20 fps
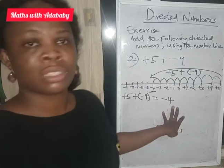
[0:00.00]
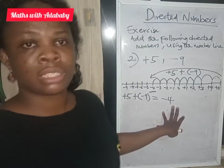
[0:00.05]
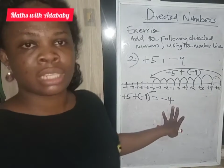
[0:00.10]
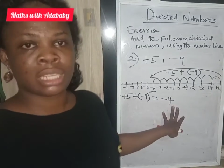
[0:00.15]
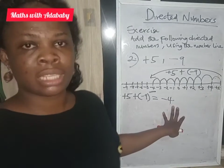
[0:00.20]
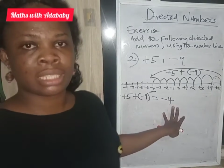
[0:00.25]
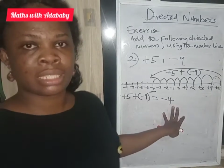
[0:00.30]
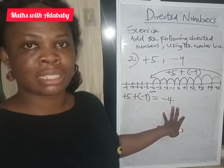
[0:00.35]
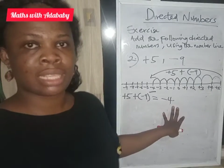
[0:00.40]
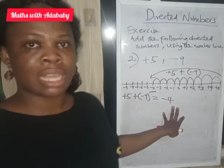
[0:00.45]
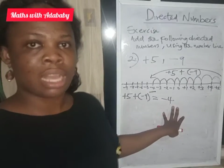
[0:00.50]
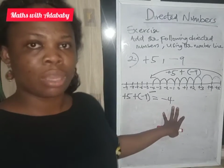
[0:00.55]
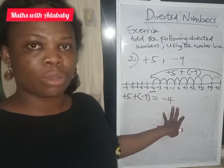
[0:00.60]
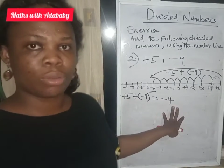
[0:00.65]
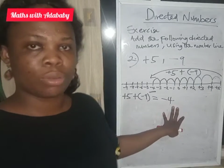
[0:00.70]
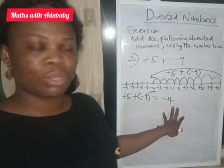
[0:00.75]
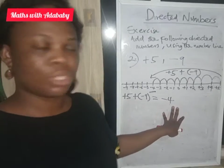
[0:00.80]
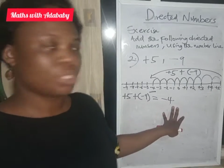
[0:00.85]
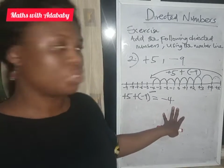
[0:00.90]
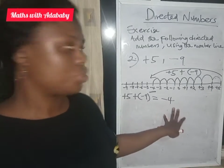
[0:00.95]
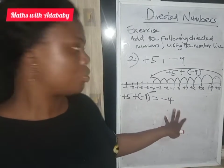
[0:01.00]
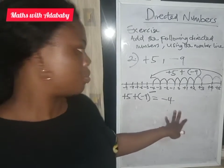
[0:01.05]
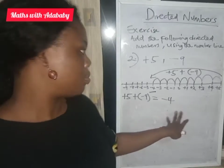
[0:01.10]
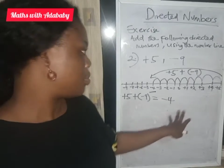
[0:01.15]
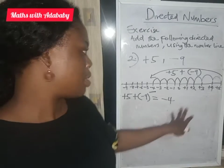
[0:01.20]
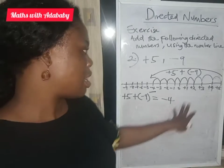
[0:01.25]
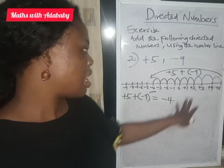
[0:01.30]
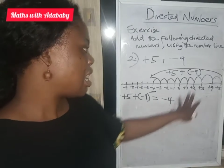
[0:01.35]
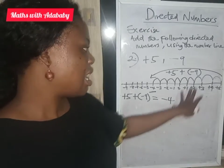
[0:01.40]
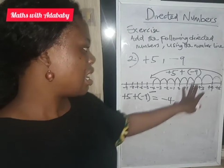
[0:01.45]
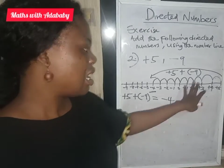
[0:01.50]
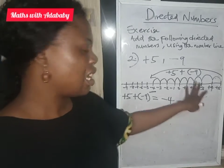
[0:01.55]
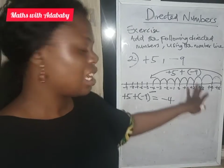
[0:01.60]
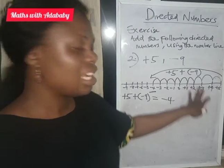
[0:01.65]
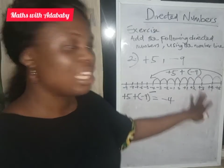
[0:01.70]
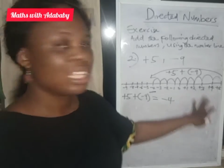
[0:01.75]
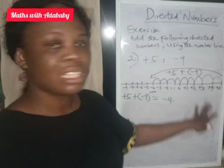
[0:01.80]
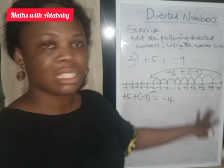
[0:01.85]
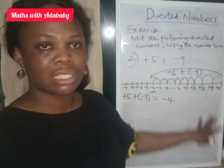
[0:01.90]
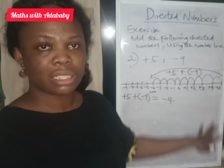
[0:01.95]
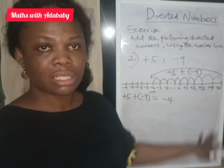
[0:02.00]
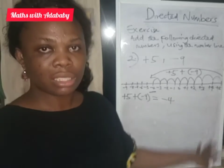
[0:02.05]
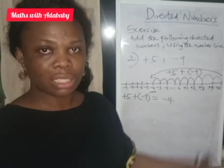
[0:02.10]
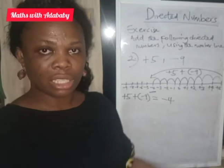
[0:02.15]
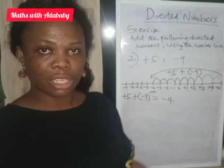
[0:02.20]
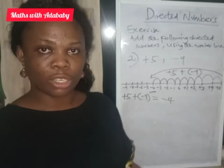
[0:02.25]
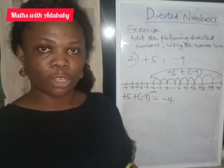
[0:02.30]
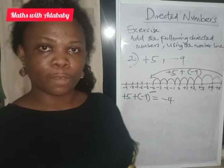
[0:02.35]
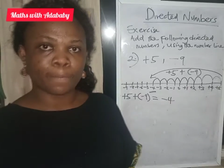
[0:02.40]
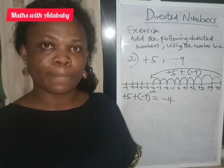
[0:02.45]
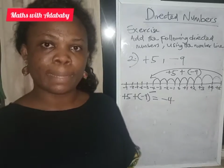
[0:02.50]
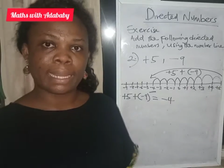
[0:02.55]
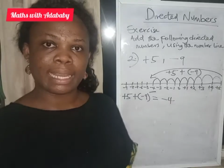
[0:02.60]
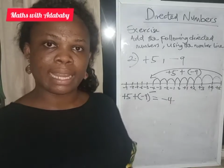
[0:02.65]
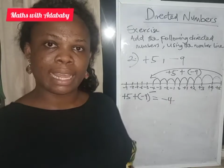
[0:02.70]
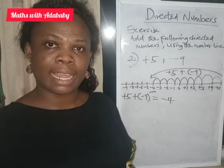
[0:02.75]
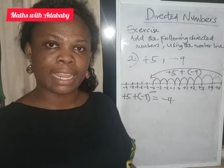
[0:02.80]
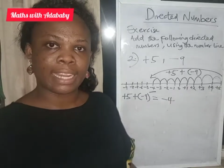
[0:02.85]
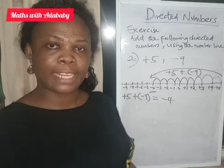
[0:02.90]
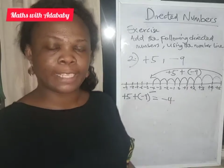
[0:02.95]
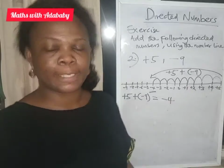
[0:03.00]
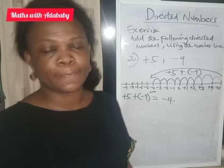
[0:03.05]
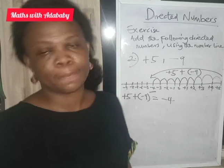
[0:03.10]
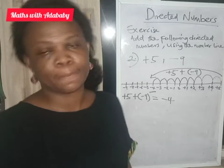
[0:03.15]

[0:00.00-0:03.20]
this calculation in the number line.